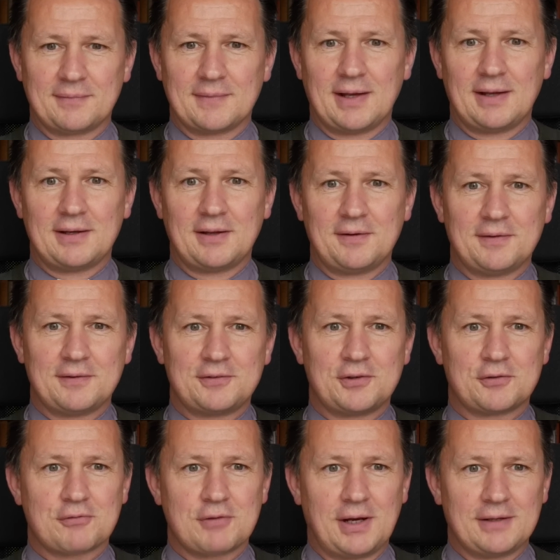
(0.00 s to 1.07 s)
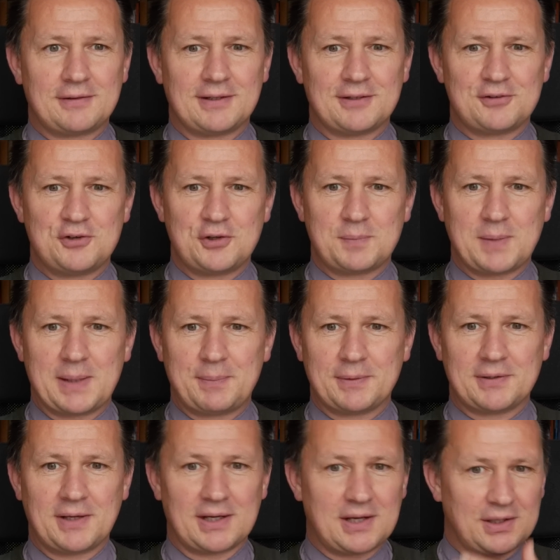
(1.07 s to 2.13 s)
I don't subscribe to this newspaper,
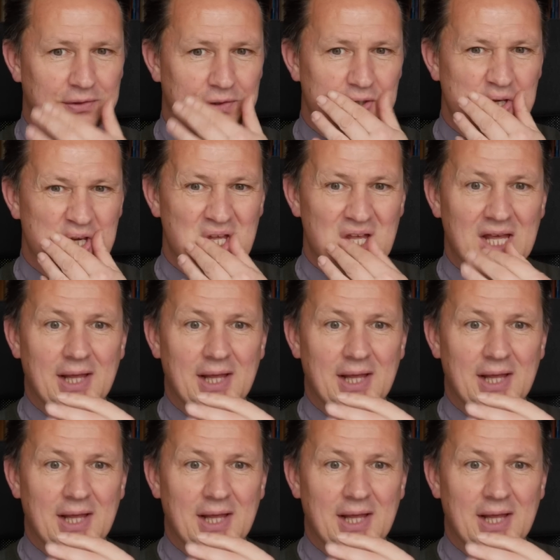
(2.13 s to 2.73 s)
so I can't see it.